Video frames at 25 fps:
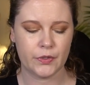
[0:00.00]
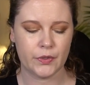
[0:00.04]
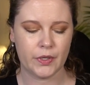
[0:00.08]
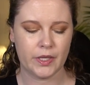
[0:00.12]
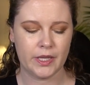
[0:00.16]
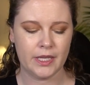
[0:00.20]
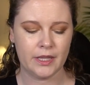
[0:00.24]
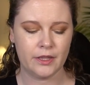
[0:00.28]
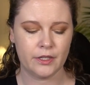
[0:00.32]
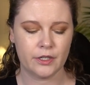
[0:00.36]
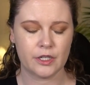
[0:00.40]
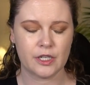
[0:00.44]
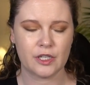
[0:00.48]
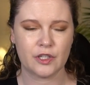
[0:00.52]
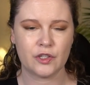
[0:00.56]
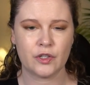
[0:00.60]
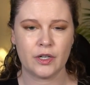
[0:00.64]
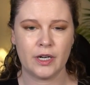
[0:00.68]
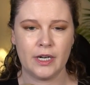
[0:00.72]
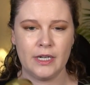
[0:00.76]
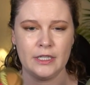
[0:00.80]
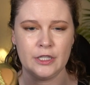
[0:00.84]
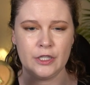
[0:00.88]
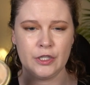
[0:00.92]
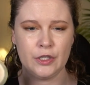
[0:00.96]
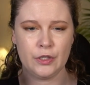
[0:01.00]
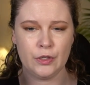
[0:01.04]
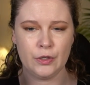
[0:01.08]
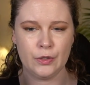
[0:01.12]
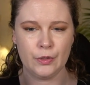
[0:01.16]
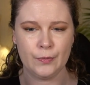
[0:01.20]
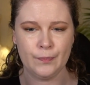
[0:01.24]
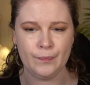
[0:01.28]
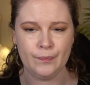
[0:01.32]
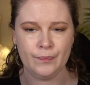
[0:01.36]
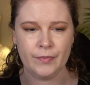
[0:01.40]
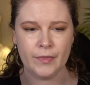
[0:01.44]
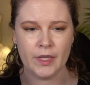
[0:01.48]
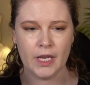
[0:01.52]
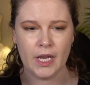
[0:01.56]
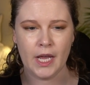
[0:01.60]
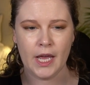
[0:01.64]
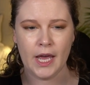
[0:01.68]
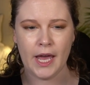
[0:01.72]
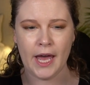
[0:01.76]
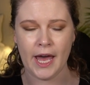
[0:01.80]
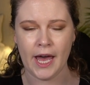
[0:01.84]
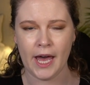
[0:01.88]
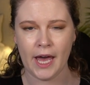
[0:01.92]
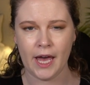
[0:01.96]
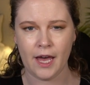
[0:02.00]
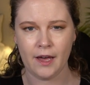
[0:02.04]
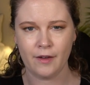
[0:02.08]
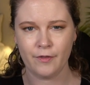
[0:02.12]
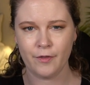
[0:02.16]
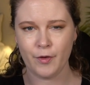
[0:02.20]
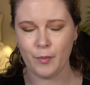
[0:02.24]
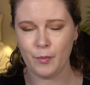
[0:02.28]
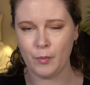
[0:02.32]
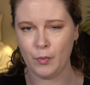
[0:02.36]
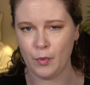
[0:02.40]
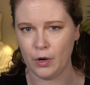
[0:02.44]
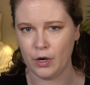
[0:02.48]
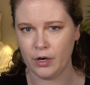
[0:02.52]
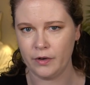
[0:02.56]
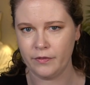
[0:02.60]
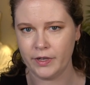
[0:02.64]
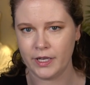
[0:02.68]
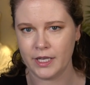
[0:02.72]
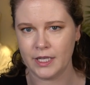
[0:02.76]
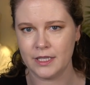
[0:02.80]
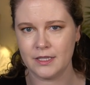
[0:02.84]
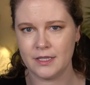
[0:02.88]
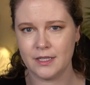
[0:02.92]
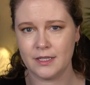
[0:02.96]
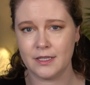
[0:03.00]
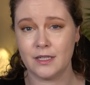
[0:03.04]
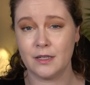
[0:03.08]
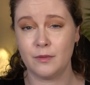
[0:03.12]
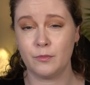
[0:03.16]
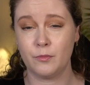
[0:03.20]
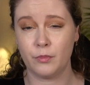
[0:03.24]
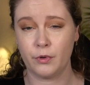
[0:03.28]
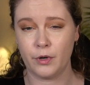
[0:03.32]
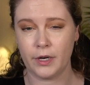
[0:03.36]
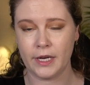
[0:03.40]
So I think they're just trying to have more of a consistent